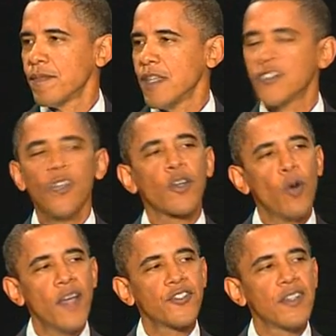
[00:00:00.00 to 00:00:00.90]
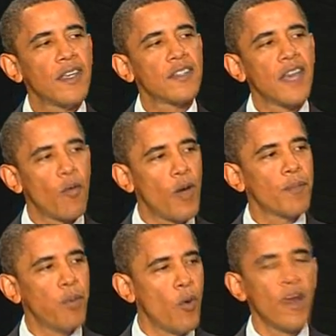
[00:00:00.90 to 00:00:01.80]
And so the question is, at
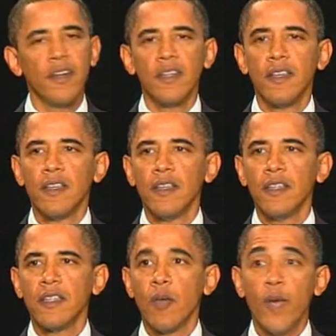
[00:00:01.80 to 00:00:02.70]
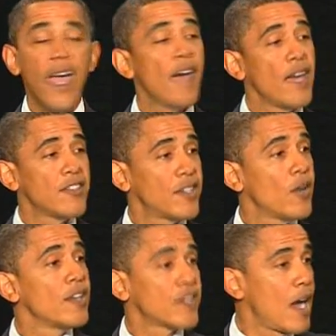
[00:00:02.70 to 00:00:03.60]
what point can we have a
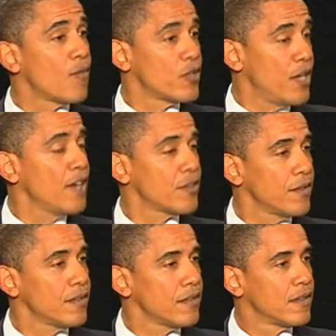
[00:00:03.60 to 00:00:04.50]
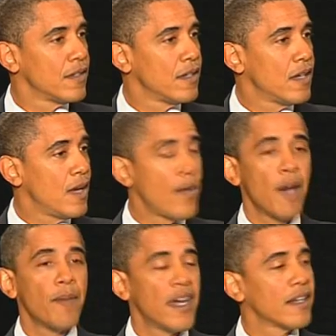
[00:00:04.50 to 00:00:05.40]
serious conversation
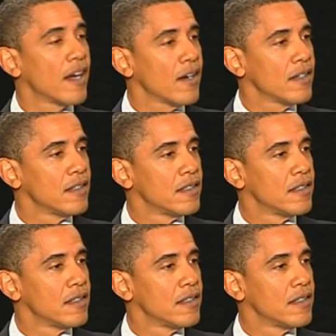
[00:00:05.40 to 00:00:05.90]
about Medicare